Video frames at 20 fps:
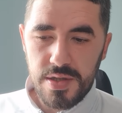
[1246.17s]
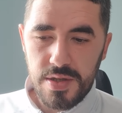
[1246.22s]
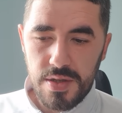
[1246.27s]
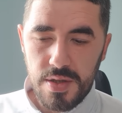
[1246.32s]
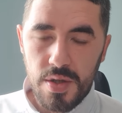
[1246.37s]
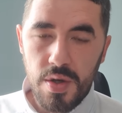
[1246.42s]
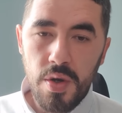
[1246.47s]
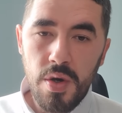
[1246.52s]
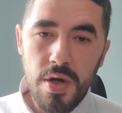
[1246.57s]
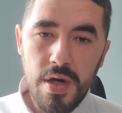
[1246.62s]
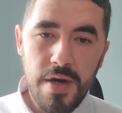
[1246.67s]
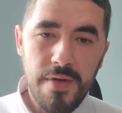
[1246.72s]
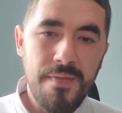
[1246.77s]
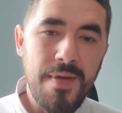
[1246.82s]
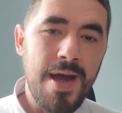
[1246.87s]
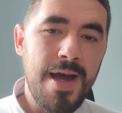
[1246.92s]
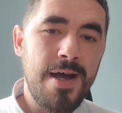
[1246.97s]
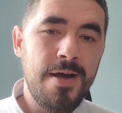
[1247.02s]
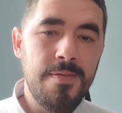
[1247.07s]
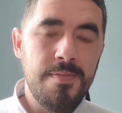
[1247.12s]
look
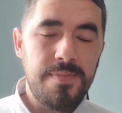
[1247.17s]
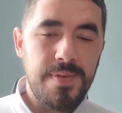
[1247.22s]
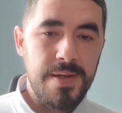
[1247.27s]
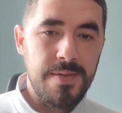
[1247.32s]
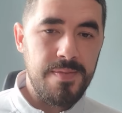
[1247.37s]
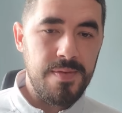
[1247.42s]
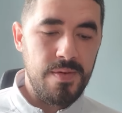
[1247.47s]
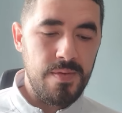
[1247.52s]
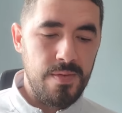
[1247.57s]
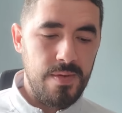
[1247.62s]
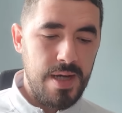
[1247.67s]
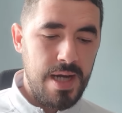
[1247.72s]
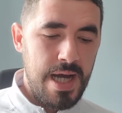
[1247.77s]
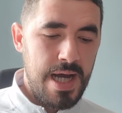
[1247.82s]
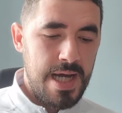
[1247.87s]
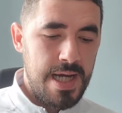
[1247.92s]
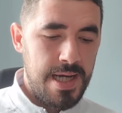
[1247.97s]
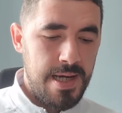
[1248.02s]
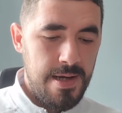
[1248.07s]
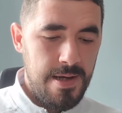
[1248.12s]
around, people.
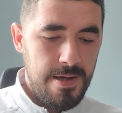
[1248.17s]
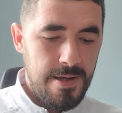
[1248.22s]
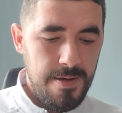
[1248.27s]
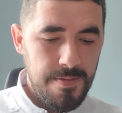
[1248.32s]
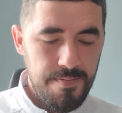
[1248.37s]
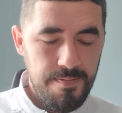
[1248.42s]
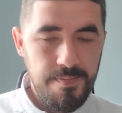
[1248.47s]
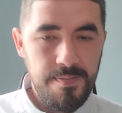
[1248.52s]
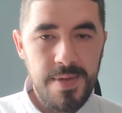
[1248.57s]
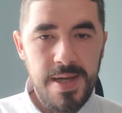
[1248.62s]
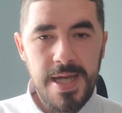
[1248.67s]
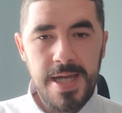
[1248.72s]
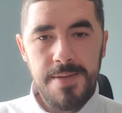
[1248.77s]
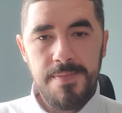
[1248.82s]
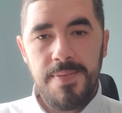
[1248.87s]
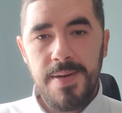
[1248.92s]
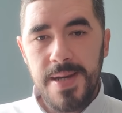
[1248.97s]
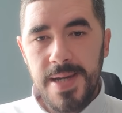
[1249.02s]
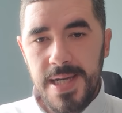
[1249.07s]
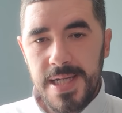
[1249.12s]
And me
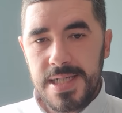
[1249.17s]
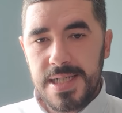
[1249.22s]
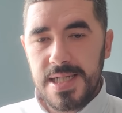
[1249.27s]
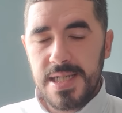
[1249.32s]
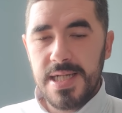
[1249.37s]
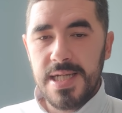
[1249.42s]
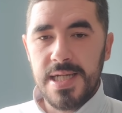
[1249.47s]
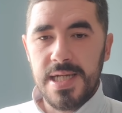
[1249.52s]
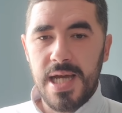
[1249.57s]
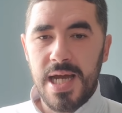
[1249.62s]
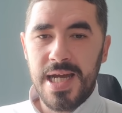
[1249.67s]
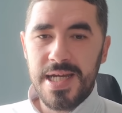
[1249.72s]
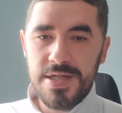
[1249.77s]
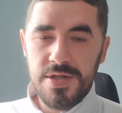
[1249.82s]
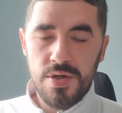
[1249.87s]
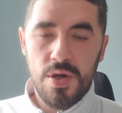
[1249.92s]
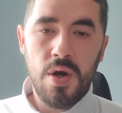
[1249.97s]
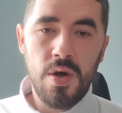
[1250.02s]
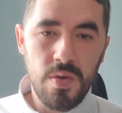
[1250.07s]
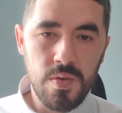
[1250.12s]
personally, I
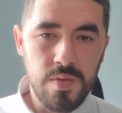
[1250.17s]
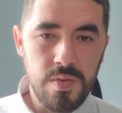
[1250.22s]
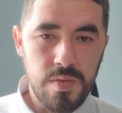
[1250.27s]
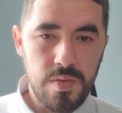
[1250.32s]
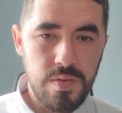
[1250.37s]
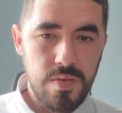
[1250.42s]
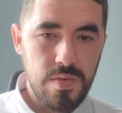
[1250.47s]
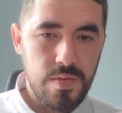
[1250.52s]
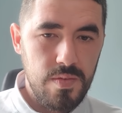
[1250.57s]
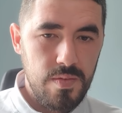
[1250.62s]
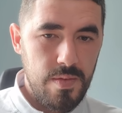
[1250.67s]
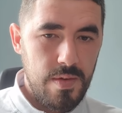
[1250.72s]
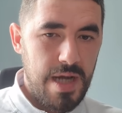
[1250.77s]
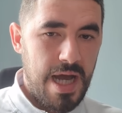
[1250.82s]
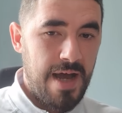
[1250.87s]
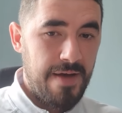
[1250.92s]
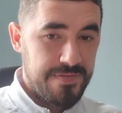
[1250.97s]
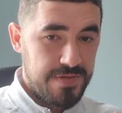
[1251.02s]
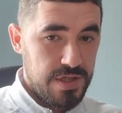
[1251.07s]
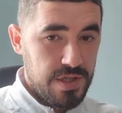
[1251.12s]
know
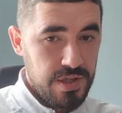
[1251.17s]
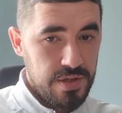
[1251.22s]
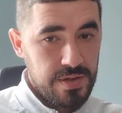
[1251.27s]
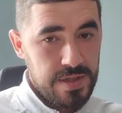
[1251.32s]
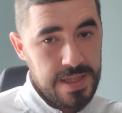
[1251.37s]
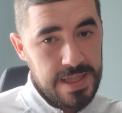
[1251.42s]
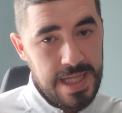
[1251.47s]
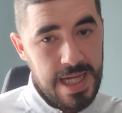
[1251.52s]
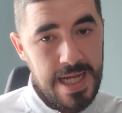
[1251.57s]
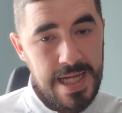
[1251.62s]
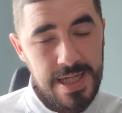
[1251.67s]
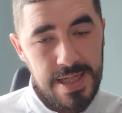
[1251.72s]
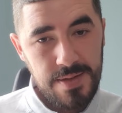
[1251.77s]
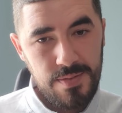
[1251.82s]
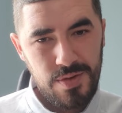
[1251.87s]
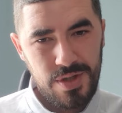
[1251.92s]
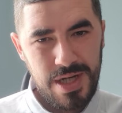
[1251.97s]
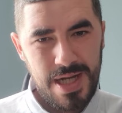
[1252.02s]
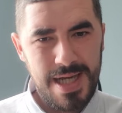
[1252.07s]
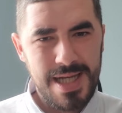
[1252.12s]
after the other day it
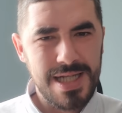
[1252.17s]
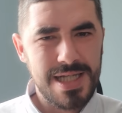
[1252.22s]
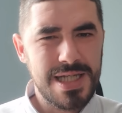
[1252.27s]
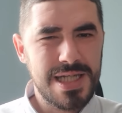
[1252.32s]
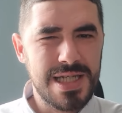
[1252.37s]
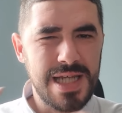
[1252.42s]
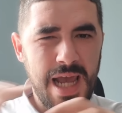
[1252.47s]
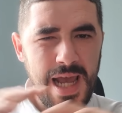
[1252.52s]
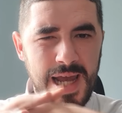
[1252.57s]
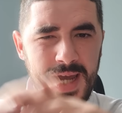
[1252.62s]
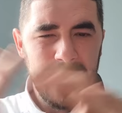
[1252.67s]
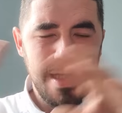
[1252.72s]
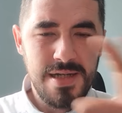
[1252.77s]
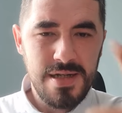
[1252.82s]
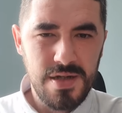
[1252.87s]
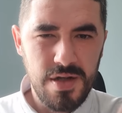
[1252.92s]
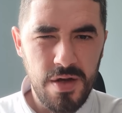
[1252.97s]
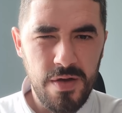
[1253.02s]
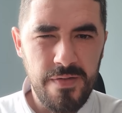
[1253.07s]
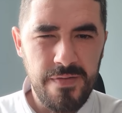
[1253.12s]
was like a sign
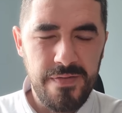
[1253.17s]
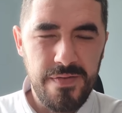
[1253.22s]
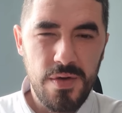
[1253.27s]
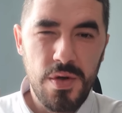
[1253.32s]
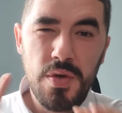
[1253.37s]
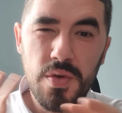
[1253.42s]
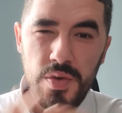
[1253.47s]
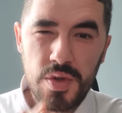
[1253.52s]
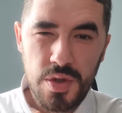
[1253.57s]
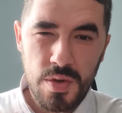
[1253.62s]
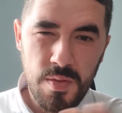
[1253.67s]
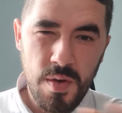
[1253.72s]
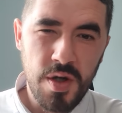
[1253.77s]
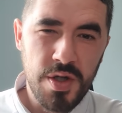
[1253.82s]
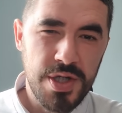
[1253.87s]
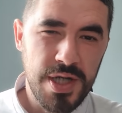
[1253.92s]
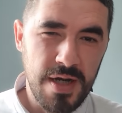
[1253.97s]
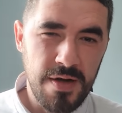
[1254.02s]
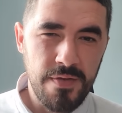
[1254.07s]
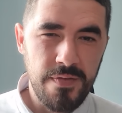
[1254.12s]
of who to
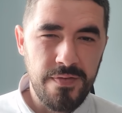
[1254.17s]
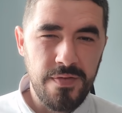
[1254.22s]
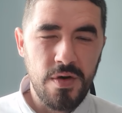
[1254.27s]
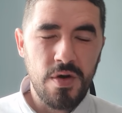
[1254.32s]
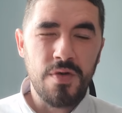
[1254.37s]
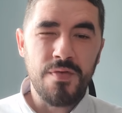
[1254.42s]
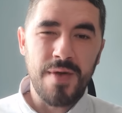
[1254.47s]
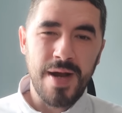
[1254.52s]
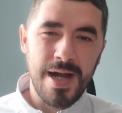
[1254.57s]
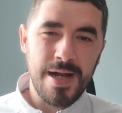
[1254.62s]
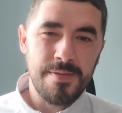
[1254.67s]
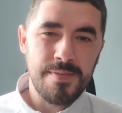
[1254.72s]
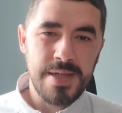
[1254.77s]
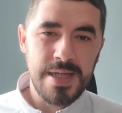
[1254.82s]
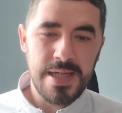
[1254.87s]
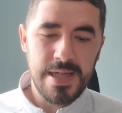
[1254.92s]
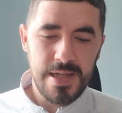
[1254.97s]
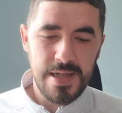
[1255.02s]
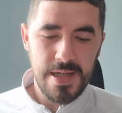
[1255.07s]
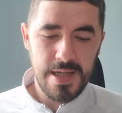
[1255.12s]
watch out for around
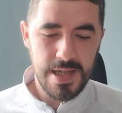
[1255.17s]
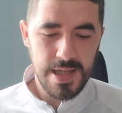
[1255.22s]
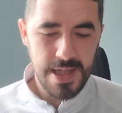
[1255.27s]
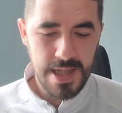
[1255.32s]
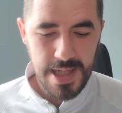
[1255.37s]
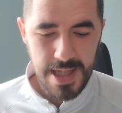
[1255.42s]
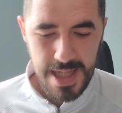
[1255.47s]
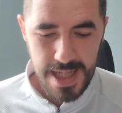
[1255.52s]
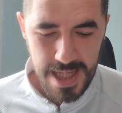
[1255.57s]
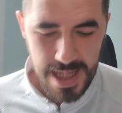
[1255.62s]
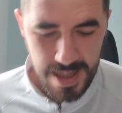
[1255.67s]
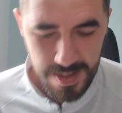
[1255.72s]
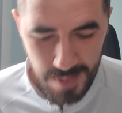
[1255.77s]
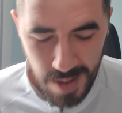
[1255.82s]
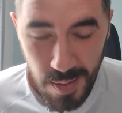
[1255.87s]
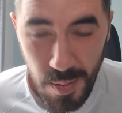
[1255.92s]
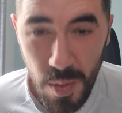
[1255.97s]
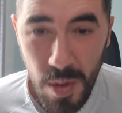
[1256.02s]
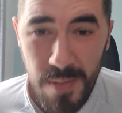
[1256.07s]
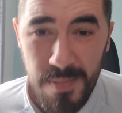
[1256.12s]
me,
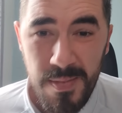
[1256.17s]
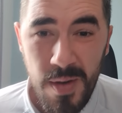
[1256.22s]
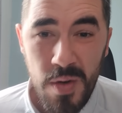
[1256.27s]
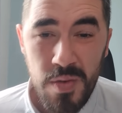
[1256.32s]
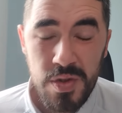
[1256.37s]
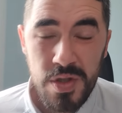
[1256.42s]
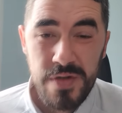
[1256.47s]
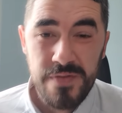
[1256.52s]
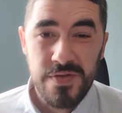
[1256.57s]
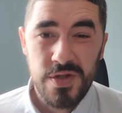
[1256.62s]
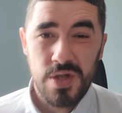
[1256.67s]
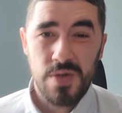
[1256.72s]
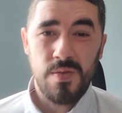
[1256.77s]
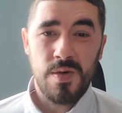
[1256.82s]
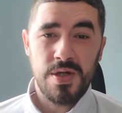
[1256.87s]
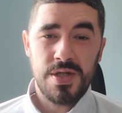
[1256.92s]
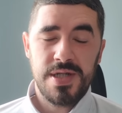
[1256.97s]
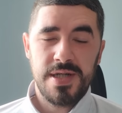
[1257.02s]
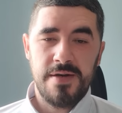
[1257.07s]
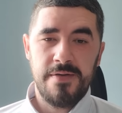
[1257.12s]
and what motives to
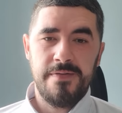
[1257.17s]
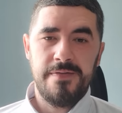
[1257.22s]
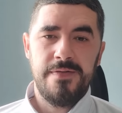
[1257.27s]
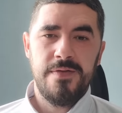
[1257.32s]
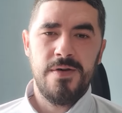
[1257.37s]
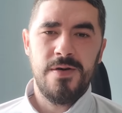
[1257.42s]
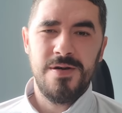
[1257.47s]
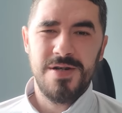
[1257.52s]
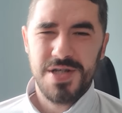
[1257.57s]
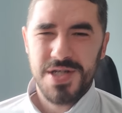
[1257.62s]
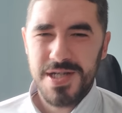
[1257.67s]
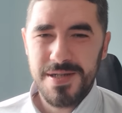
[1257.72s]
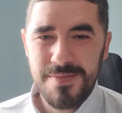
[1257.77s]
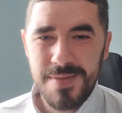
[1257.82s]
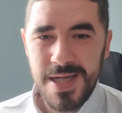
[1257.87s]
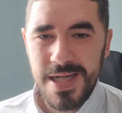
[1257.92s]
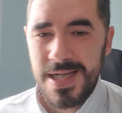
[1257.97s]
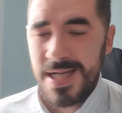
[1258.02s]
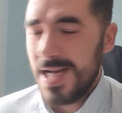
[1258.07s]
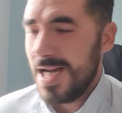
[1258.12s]
watch out for. See
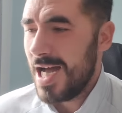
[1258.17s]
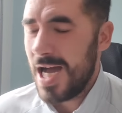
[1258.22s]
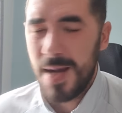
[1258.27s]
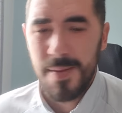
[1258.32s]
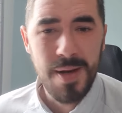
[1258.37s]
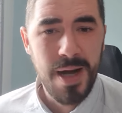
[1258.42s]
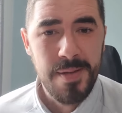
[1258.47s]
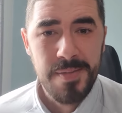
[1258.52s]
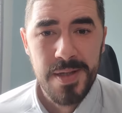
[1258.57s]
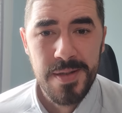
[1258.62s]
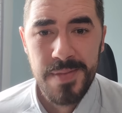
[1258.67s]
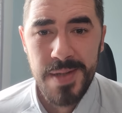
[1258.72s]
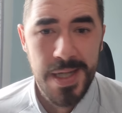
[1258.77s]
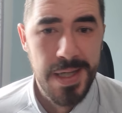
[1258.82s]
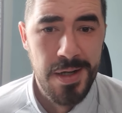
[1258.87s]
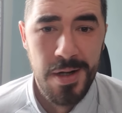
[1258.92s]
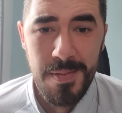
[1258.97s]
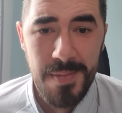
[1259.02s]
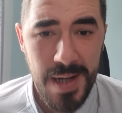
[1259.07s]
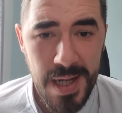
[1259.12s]
me, I'm happy
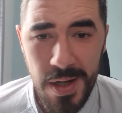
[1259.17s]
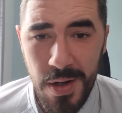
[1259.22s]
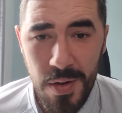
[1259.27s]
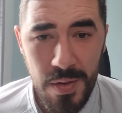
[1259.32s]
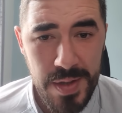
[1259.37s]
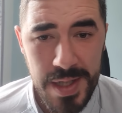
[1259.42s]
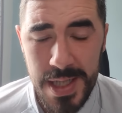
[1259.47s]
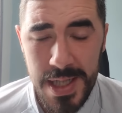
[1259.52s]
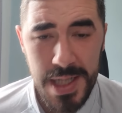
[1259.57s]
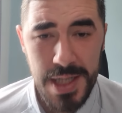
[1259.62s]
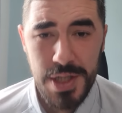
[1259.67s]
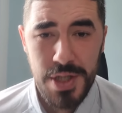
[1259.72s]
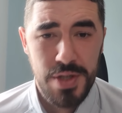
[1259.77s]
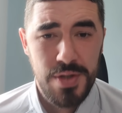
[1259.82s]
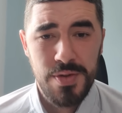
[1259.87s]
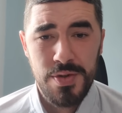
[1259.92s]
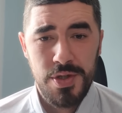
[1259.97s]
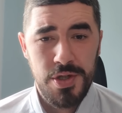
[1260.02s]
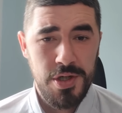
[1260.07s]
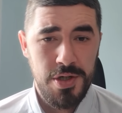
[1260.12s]
being on my own in this
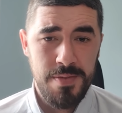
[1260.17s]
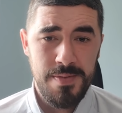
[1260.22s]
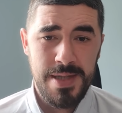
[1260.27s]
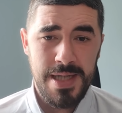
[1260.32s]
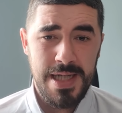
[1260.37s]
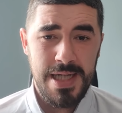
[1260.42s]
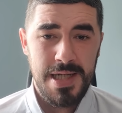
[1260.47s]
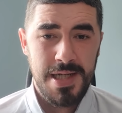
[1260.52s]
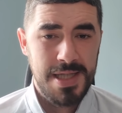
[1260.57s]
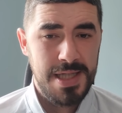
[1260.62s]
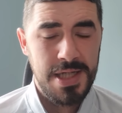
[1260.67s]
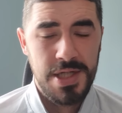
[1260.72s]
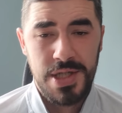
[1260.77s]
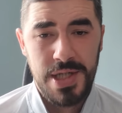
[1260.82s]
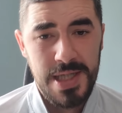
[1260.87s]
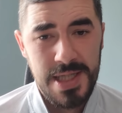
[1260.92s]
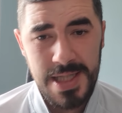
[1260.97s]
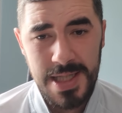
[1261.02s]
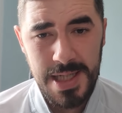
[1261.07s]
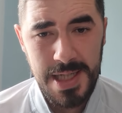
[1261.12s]
YouTube thing, in this
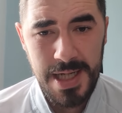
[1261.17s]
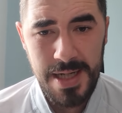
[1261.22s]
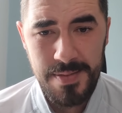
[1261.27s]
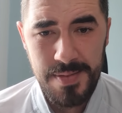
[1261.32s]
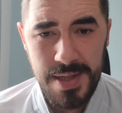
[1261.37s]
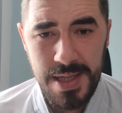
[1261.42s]
Instagram